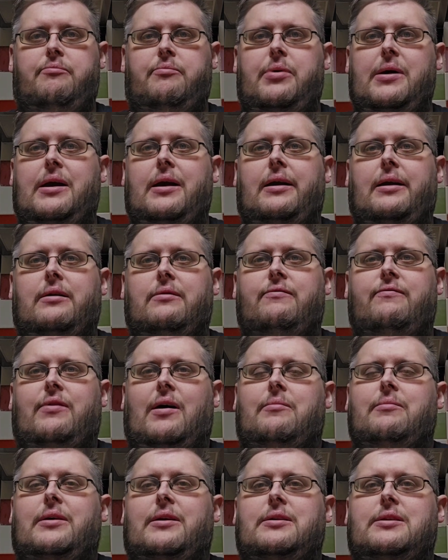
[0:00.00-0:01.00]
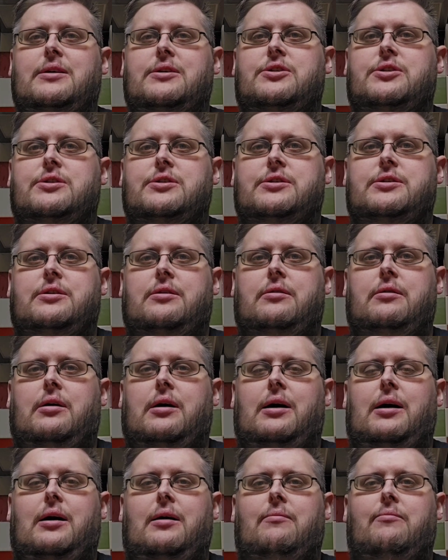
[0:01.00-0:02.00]
big family dishes
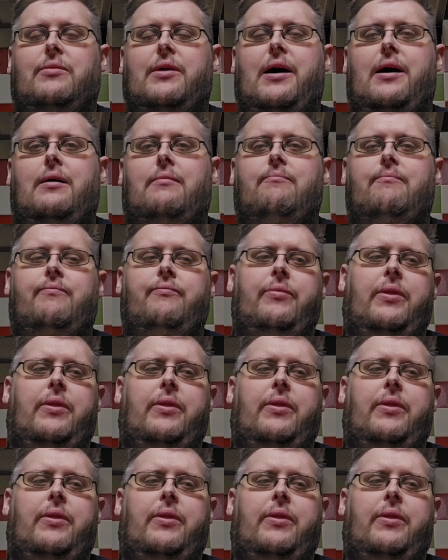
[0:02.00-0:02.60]
that